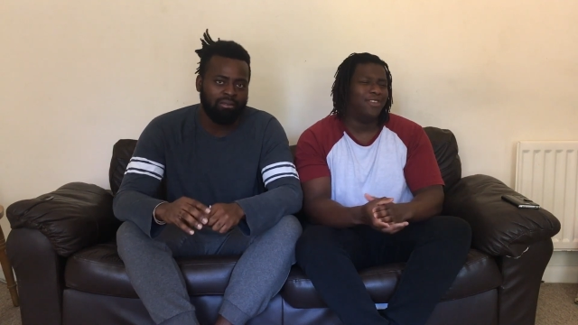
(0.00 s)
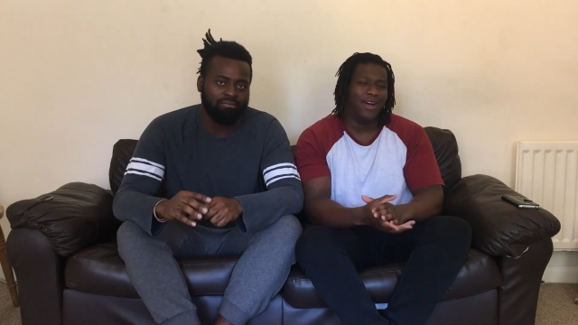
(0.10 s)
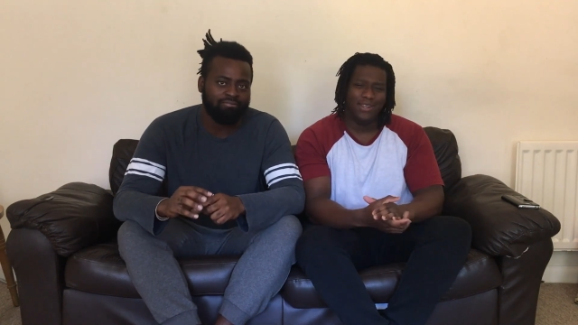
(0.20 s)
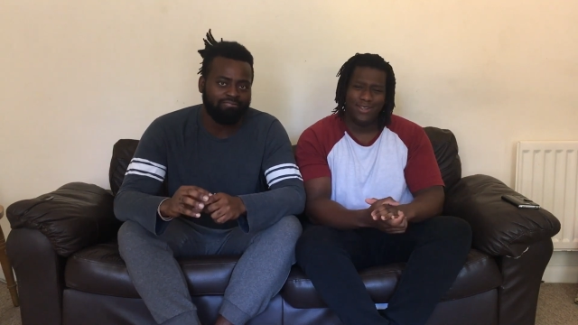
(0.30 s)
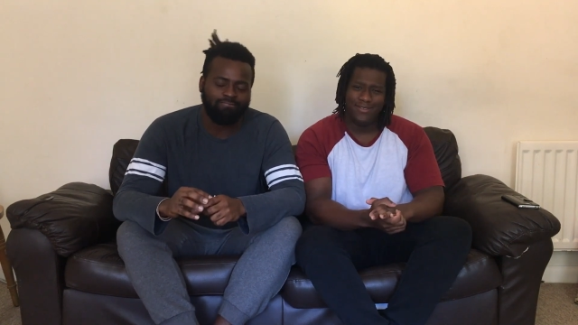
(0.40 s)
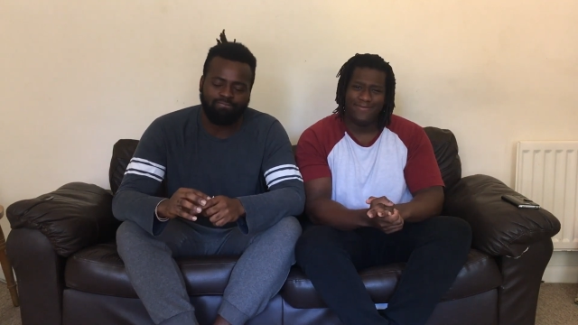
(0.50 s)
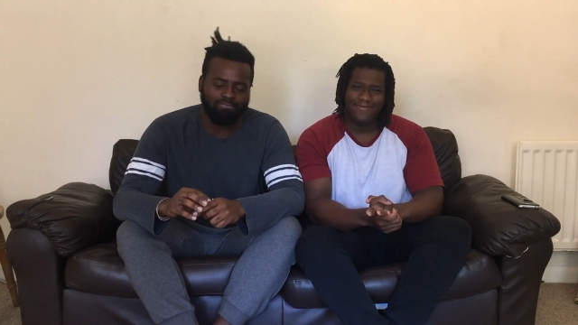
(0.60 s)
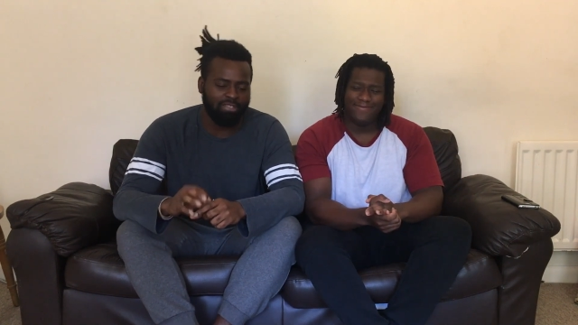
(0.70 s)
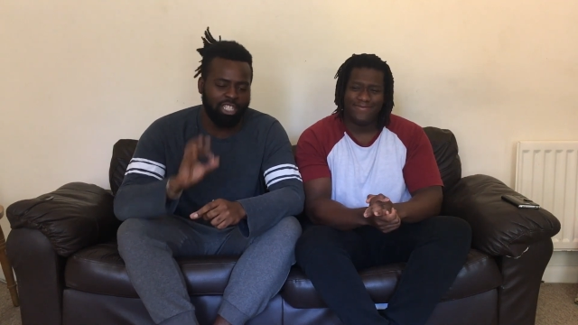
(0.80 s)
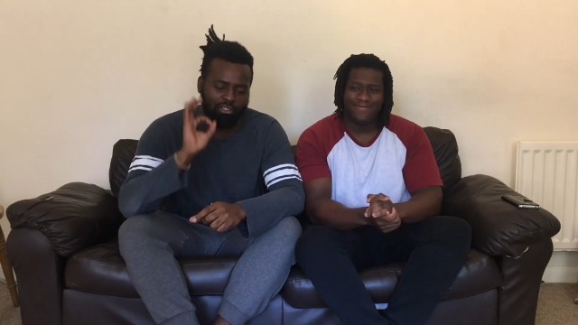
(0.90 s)
Speaker 1: None.
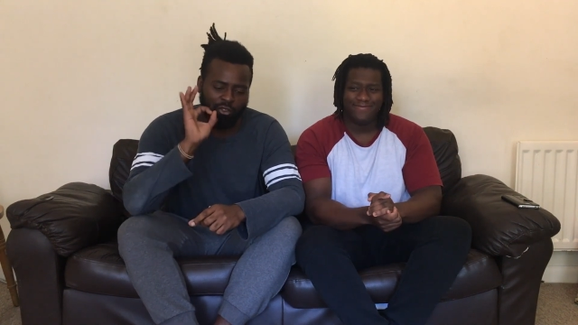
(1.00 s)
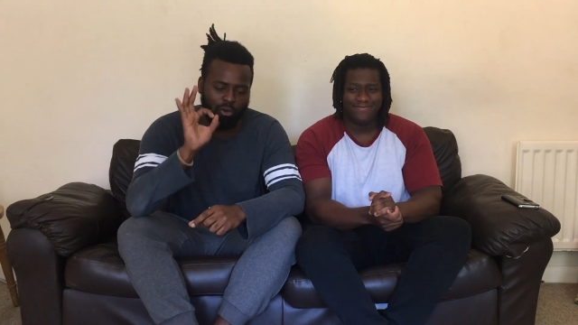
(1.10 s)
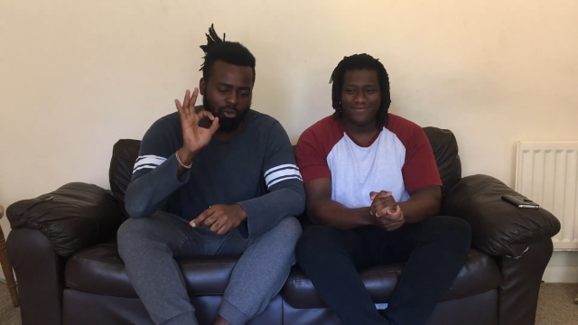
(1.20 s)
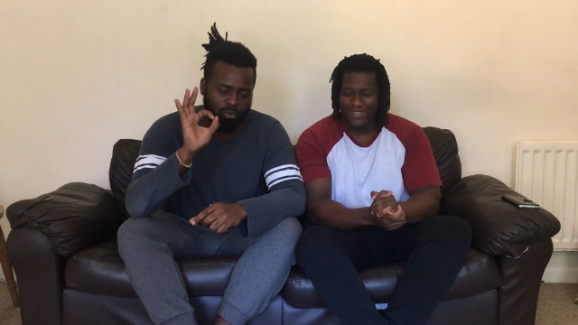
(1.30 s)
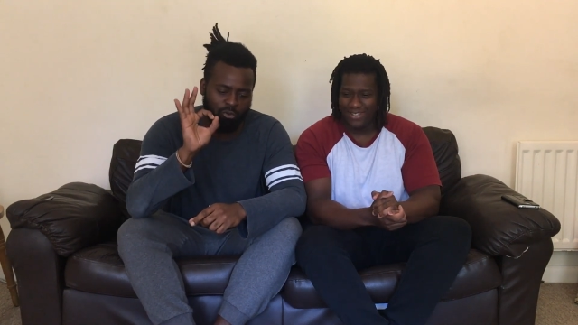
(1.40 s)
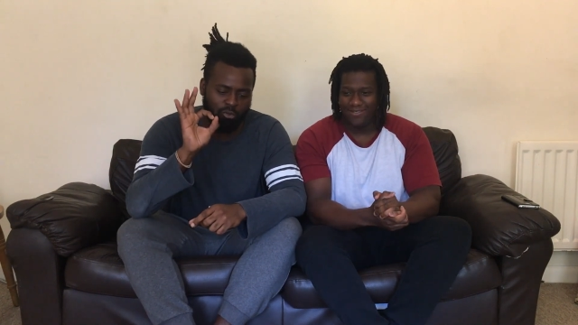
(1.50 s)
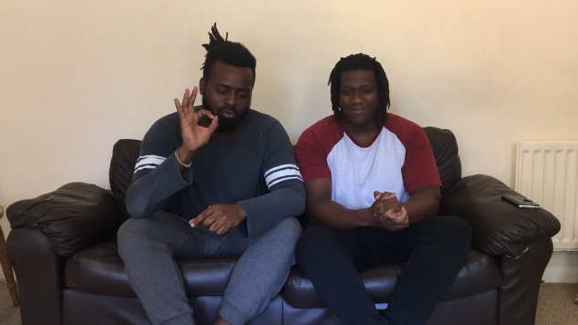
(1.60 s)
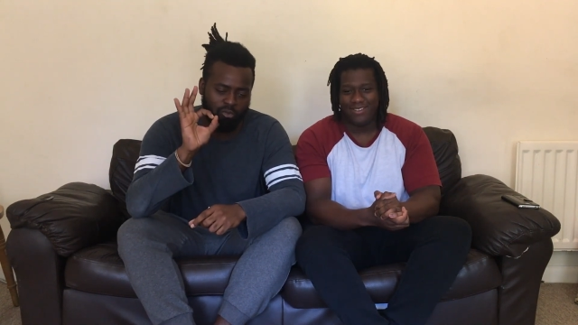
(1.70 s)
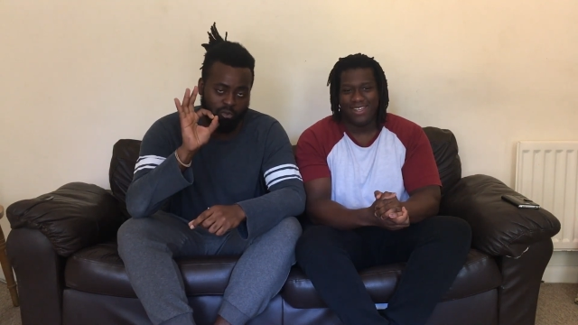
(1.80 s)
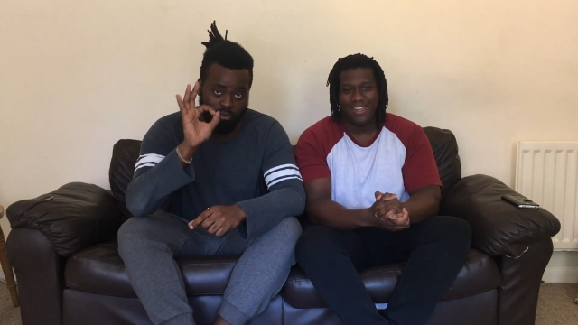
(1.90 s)
Zero. None.
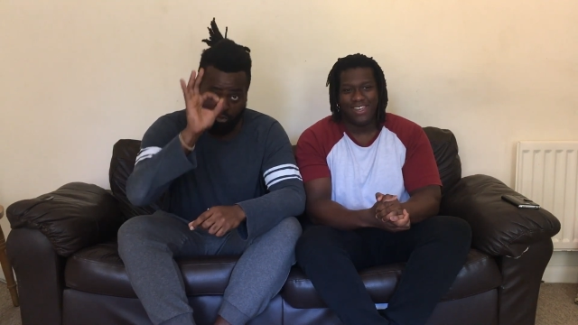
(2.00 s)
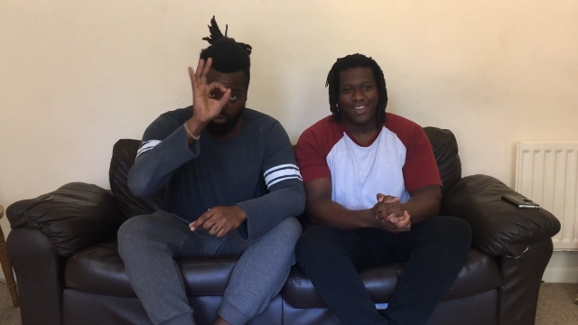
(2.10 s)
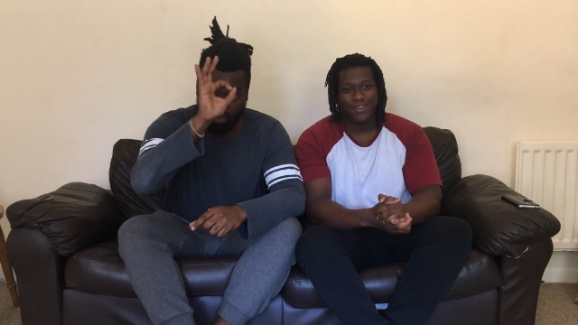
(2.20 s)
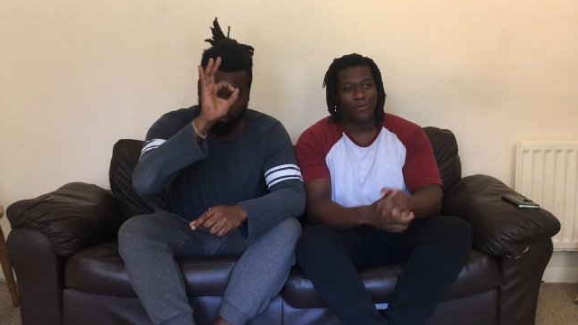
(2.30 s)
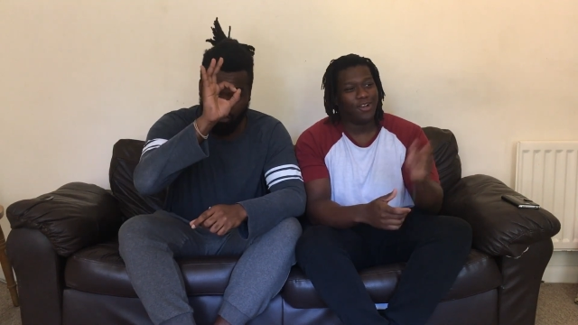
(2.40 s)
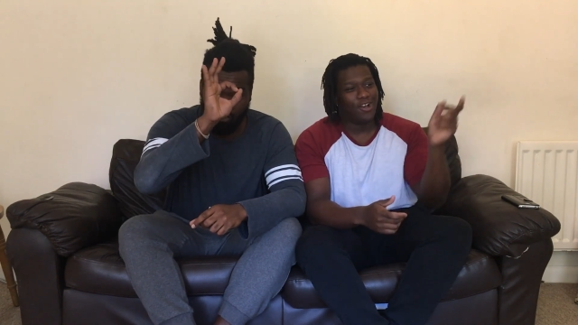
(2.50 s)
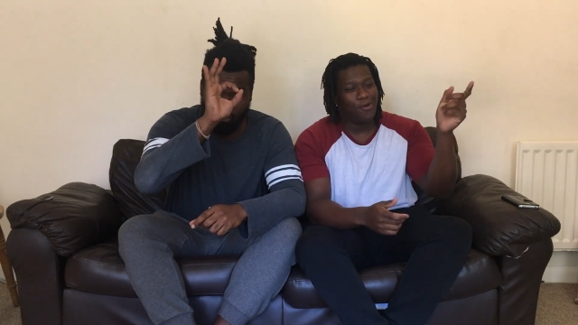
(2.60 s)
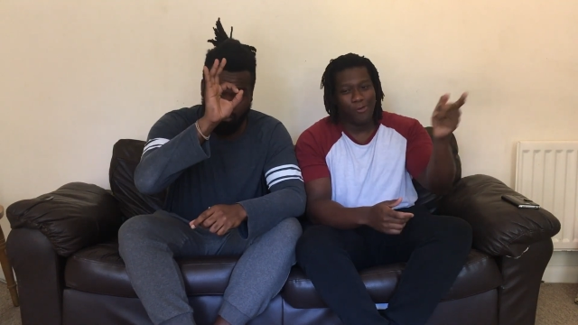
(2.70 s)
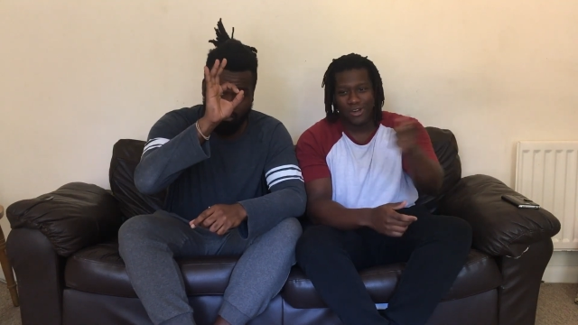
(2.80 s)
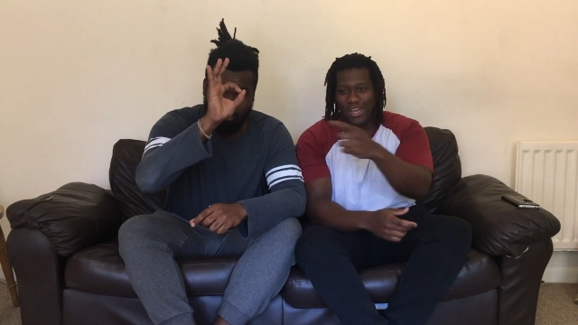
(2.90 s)
There's one
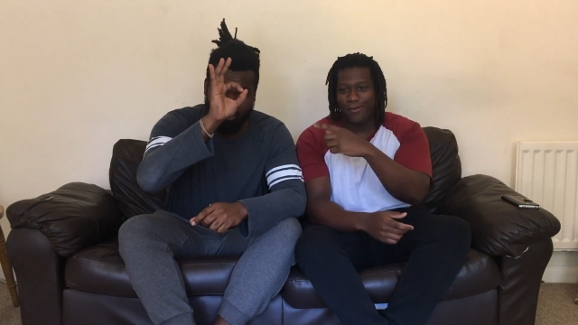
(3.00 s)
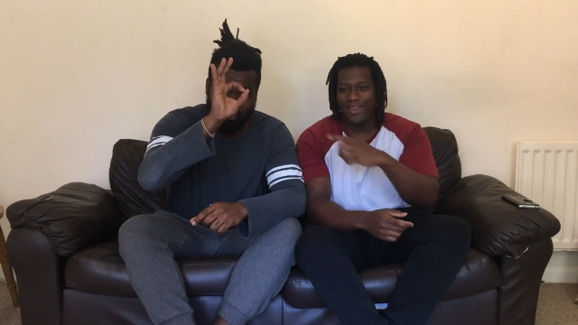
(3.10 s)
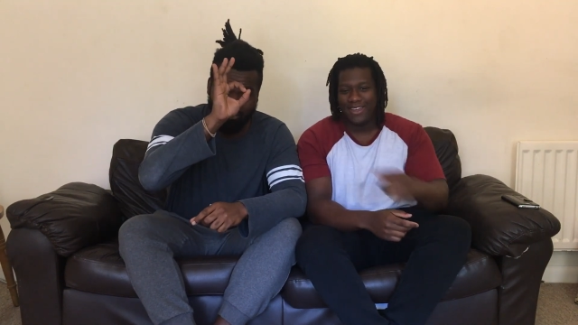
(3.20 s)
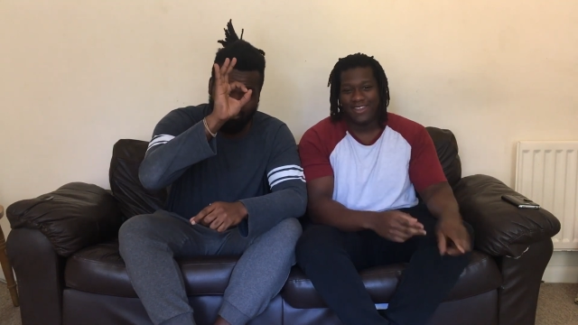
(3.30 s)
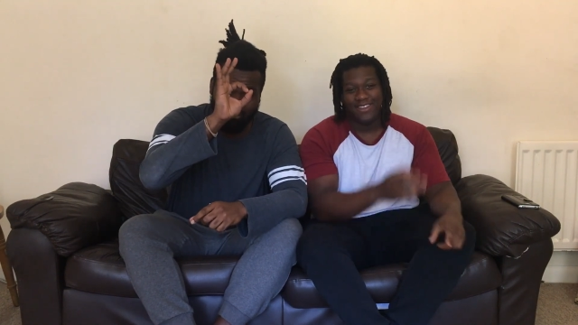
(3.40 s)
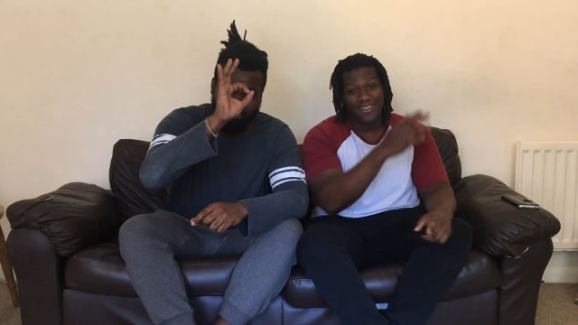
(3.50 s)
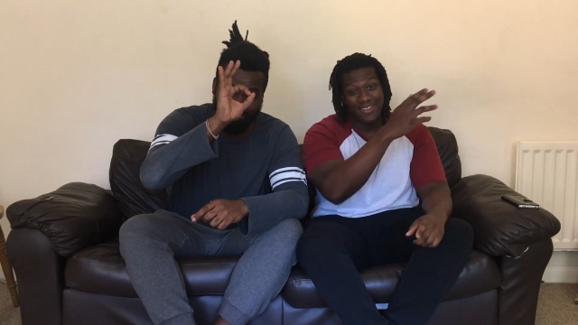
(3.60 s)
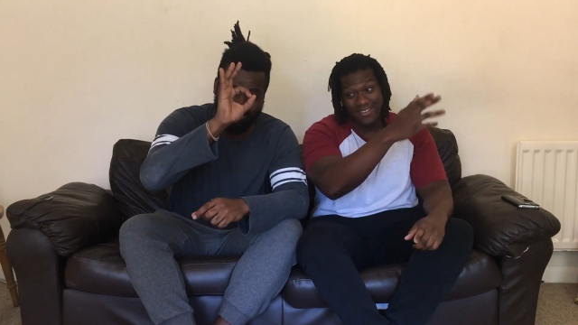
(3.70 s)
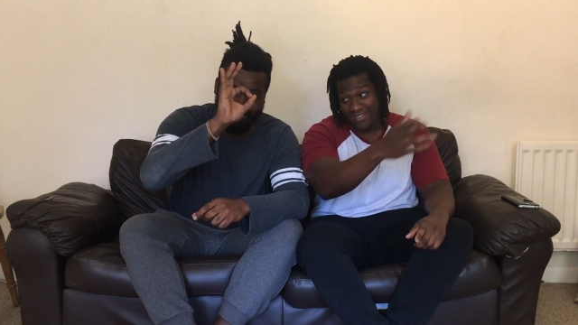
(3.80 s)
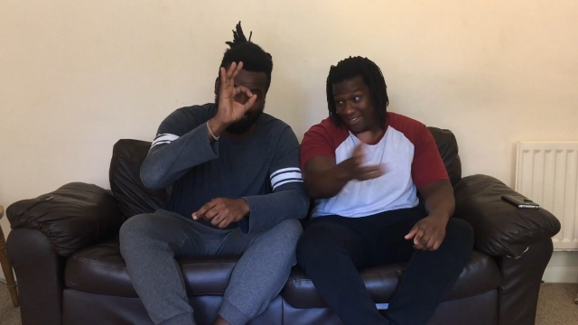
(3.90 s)
girl walk that way,
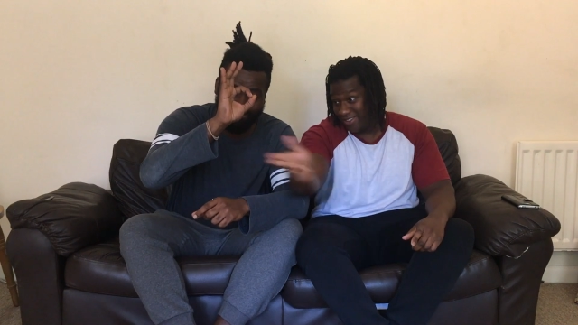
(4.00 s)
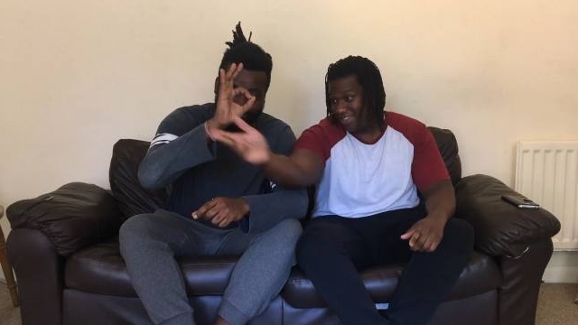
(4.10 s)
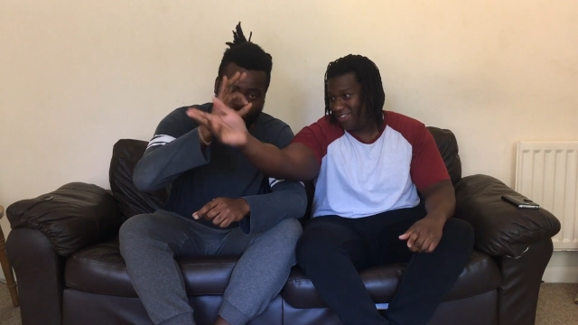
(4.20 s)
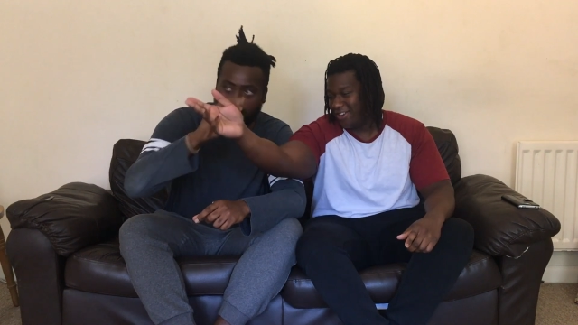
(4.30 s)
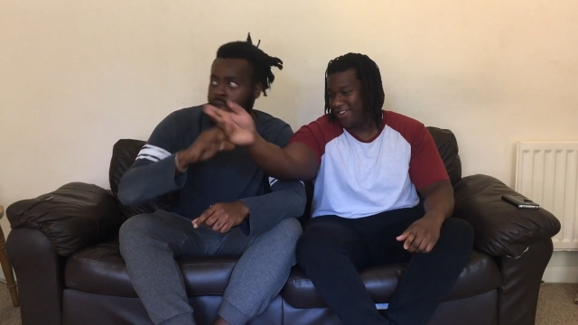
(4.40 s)
he's